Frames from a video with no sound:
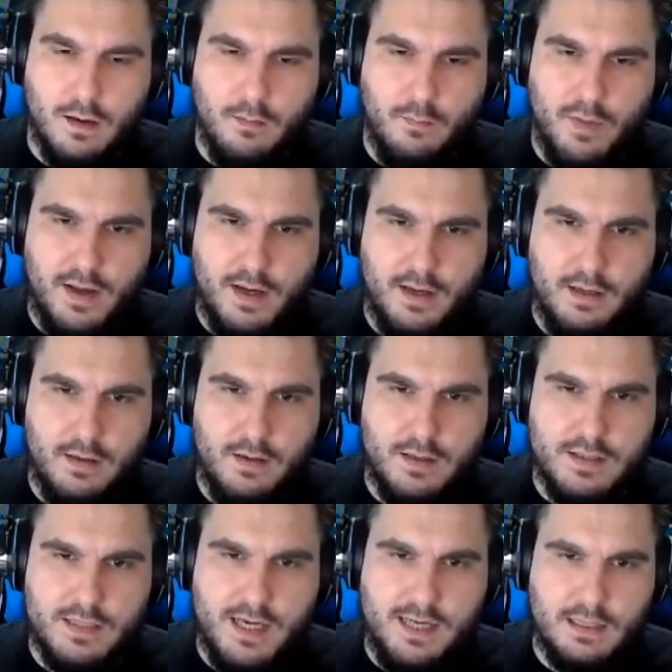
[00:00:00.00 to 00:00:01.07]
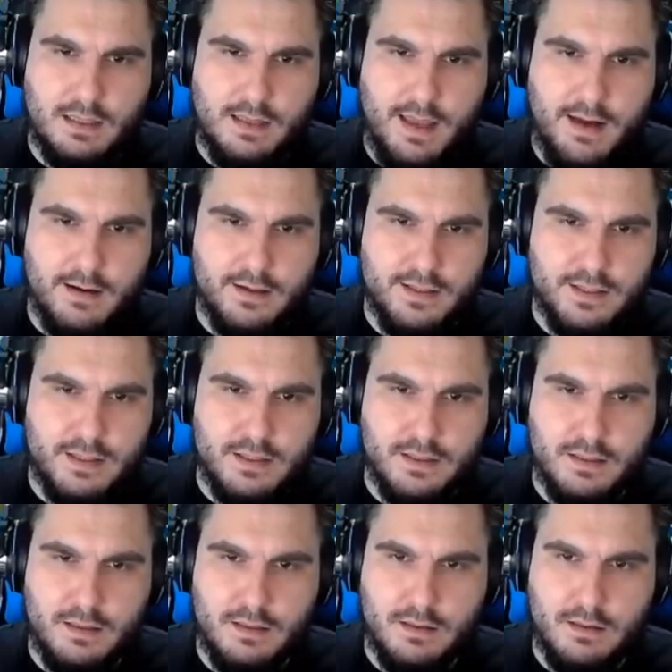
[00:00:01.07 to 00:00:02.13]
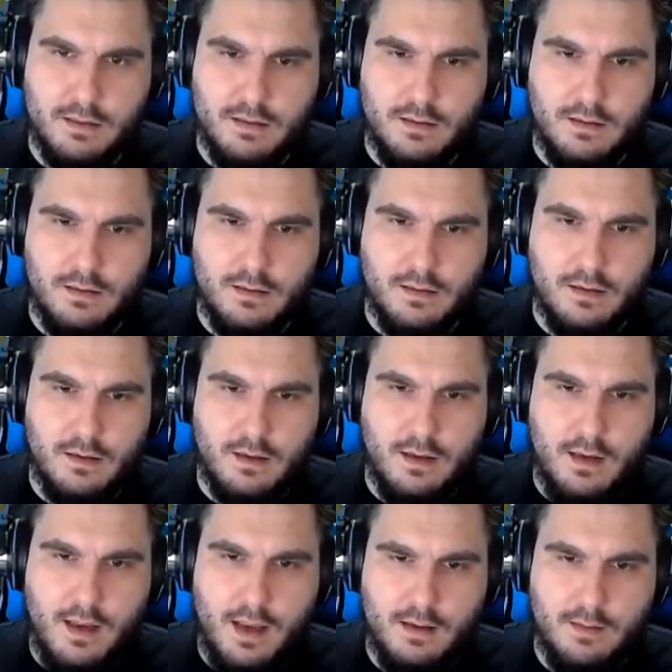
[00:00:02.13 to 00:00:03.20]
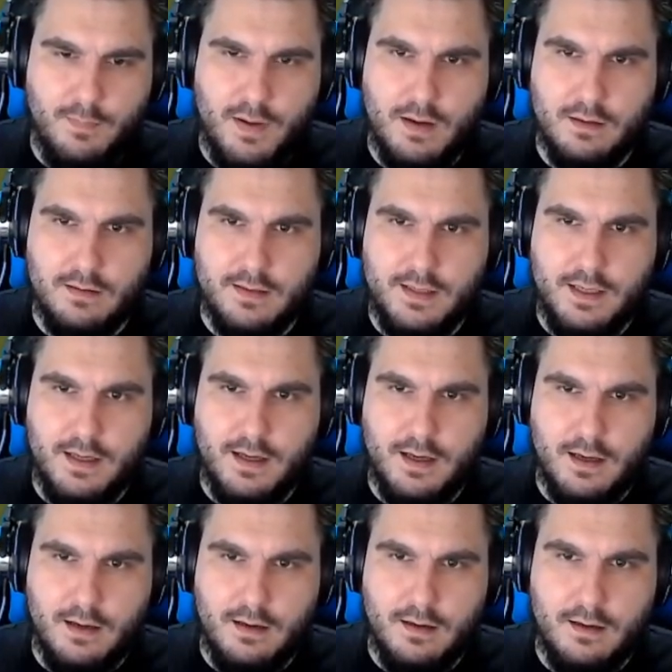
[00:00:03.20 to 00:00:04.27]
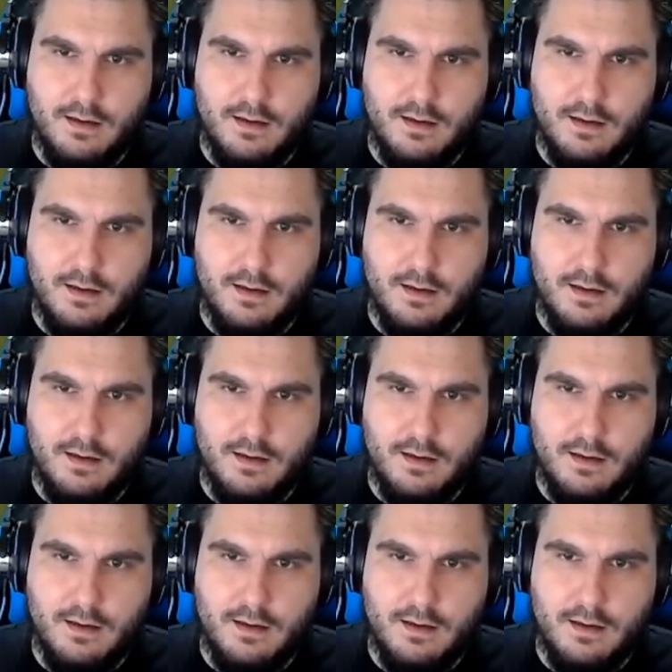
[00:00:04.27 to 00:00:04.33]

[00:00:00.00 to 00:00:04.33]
but you can take the letters, and apparently. Yeah,